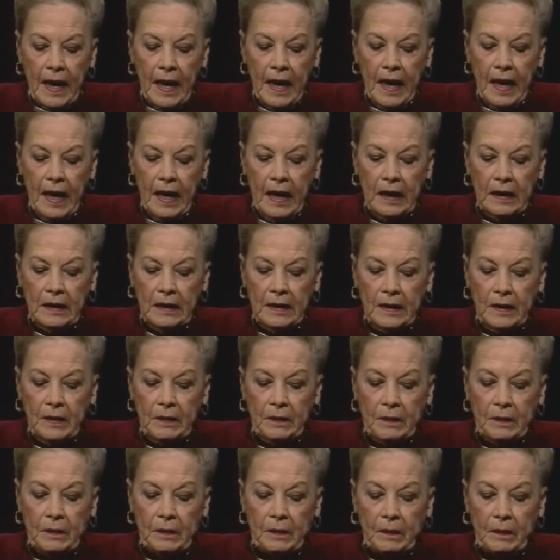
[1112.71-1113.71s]
and
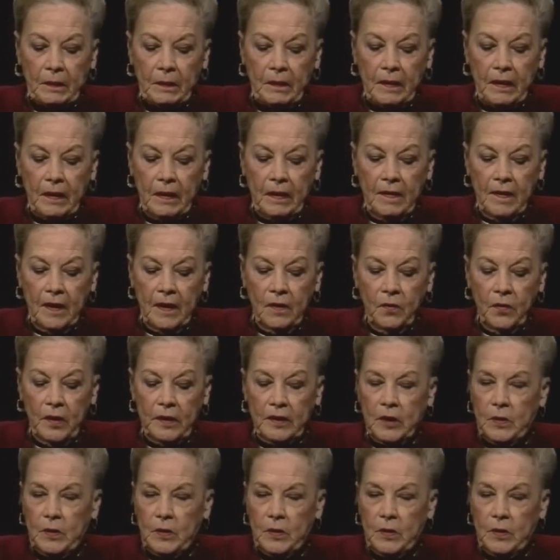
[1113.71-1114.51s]
um, then went